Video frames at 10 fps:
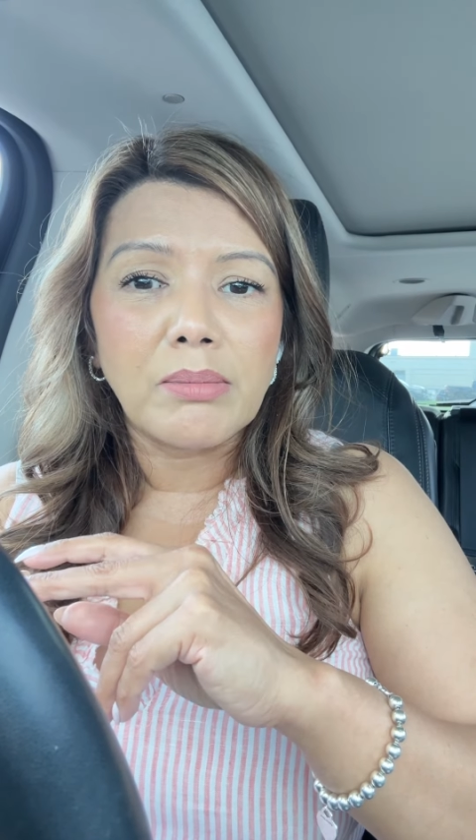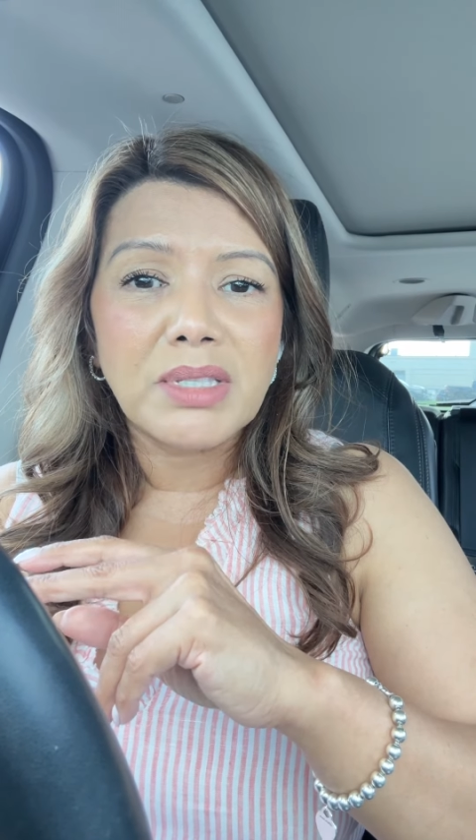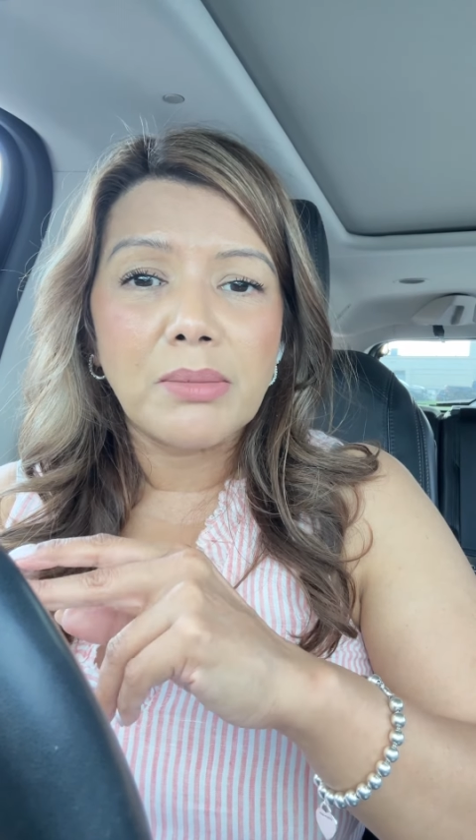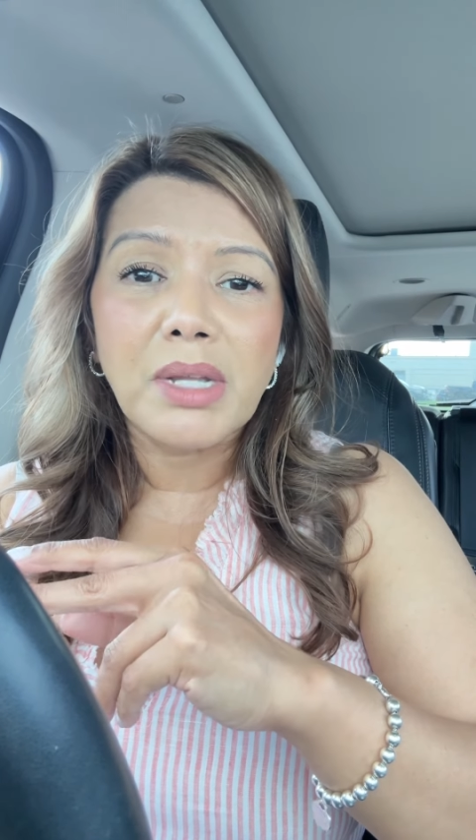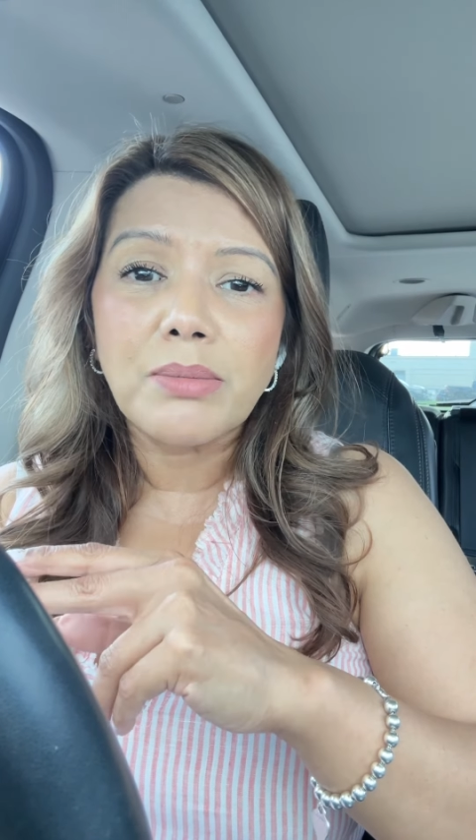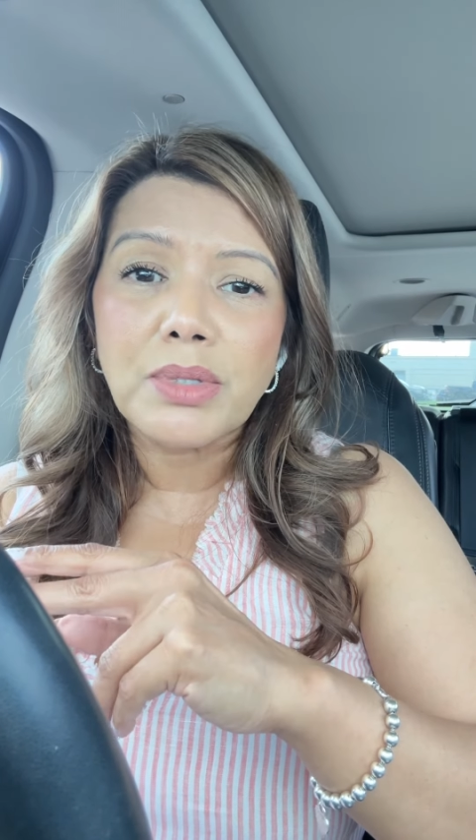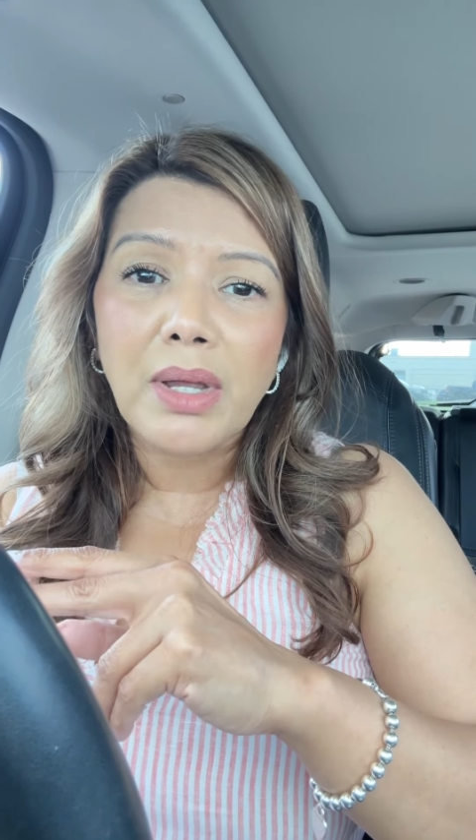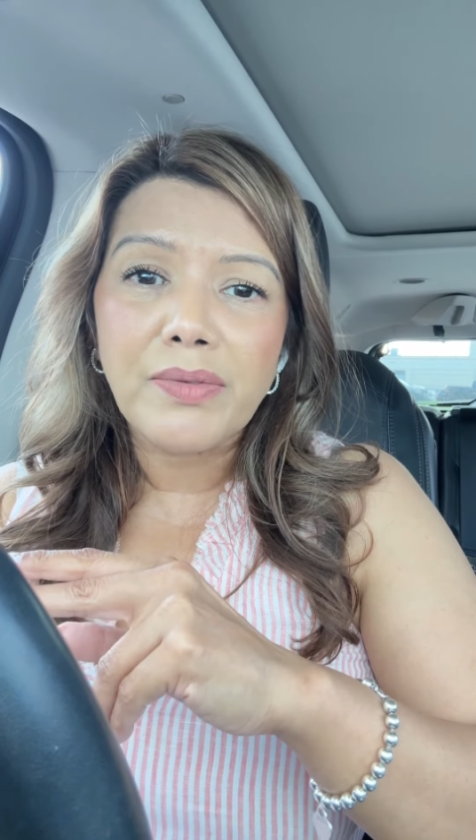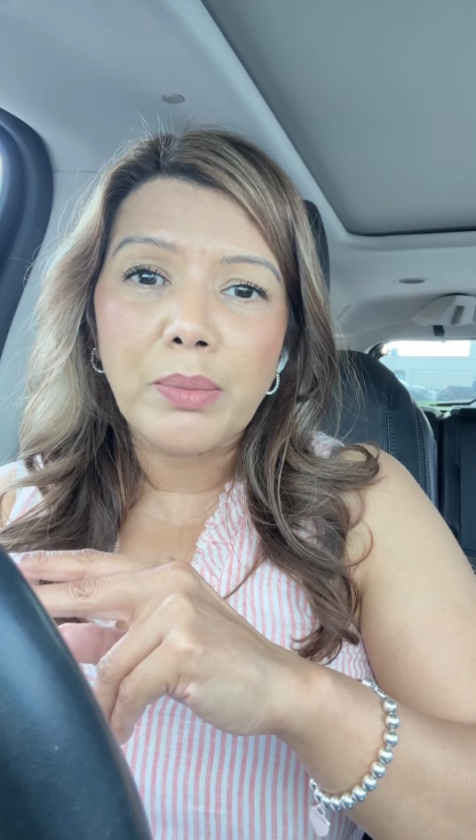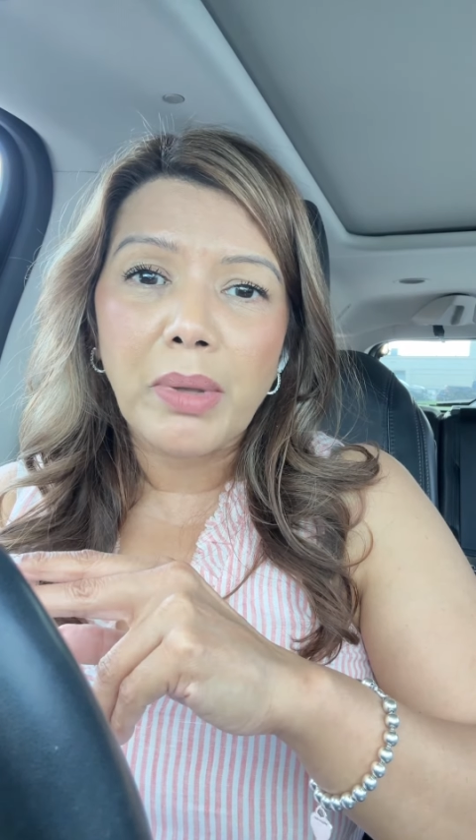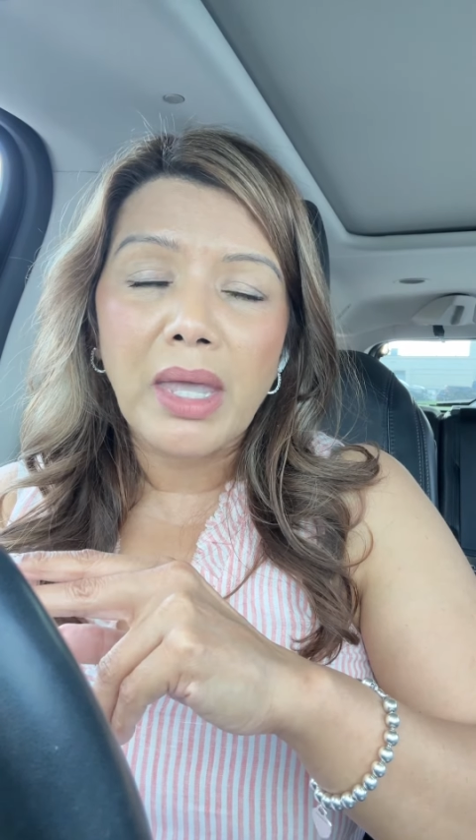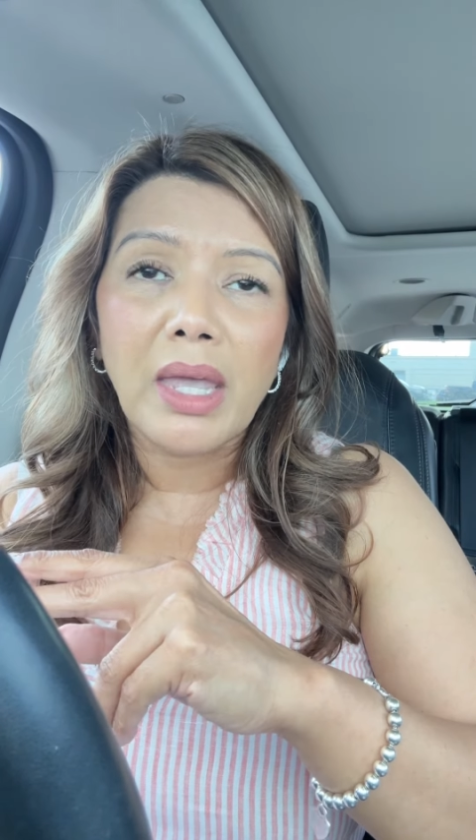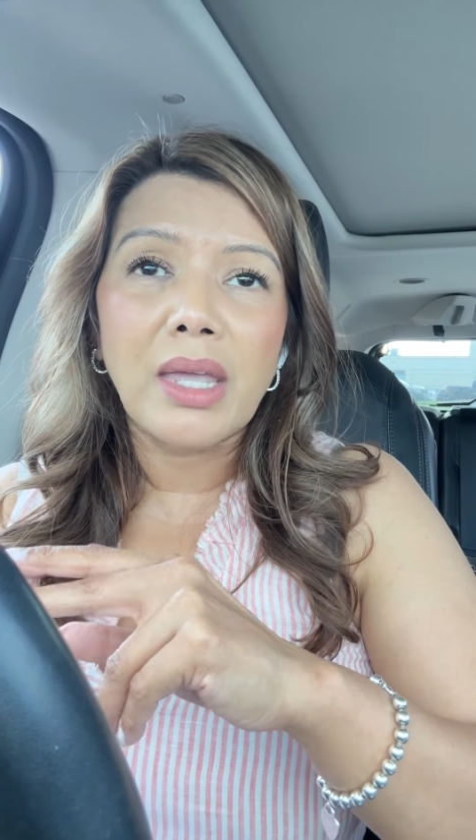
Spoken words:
sometimes you have to pay.